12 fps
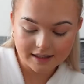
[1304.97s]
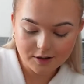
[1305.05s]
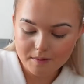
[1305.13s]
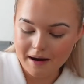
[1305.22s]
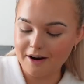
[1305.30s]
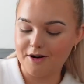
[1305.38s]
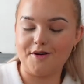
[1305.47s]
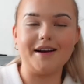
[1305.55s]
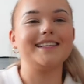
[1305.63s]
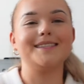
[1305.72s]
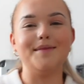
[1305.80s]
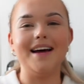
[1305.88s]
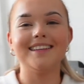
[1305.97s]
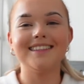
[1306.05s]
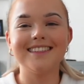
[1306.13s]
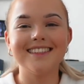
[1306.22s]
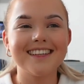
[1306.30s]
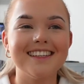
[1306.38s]
It's all about
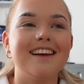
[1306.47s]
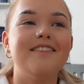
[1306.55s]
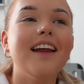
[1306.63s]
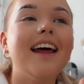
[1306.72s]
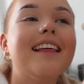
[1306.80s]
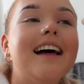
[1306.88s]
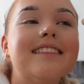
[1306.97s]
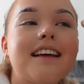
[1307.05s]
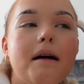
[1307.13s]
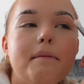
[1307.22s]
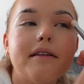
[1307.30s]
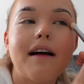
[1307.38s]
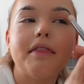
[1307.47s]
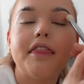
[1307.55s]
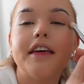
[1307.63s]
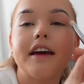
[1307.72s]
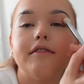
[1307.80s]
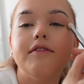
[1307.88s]
Christmas because I feel like that's coming around
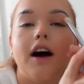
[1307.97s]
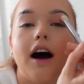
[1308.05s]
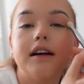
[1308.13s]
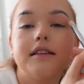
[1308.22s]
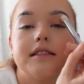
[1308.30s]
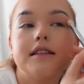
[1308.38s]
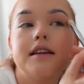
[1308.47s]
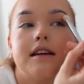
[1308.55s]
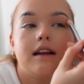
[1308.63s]
thick and fast